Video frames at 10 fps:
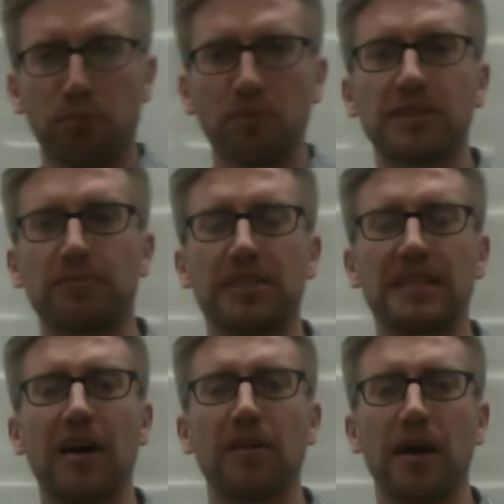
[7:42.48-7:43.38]
spits
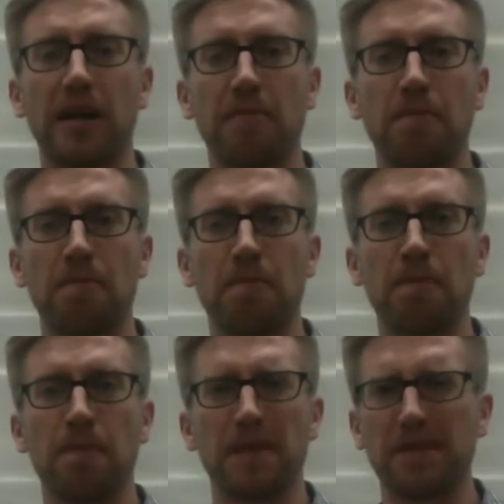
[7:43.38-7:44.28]
out your money.
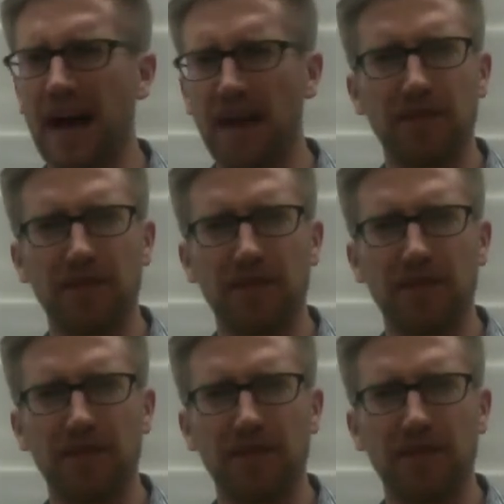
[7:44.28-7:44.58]
Not the